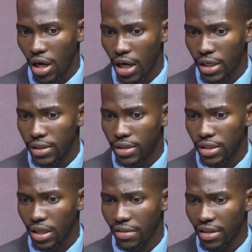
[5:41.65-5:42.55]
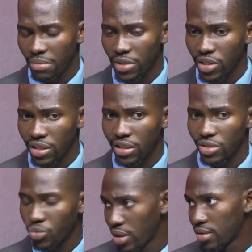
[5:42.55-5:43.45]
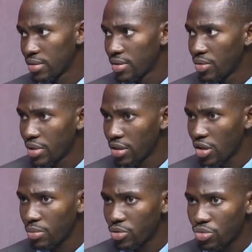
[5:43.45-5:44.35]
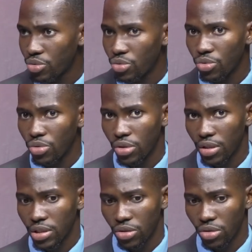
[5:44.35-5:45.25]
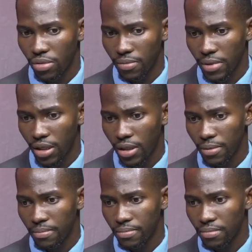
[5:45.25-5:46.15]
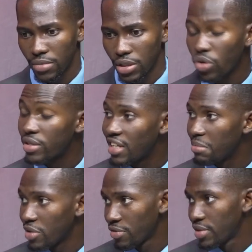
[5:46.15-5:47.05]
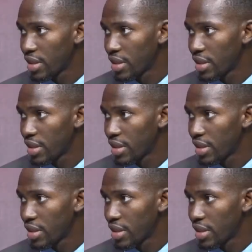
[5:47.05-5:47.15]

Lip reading: And I think the ministry did well when it comes to the containment of